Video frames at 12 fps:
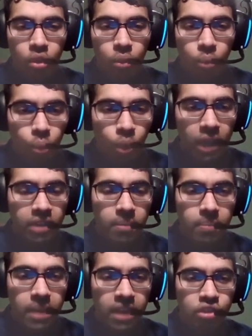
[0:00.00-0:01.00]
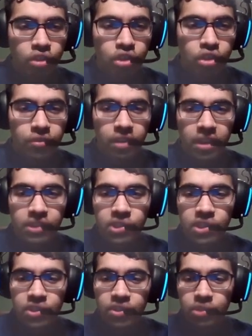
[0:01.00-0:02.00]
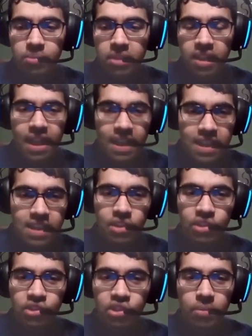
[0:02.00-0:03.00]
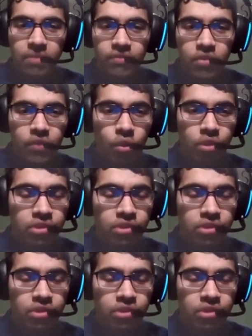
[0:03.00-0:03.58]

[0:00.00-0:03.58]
Welcome back to the channel, guys. It is me, AED744.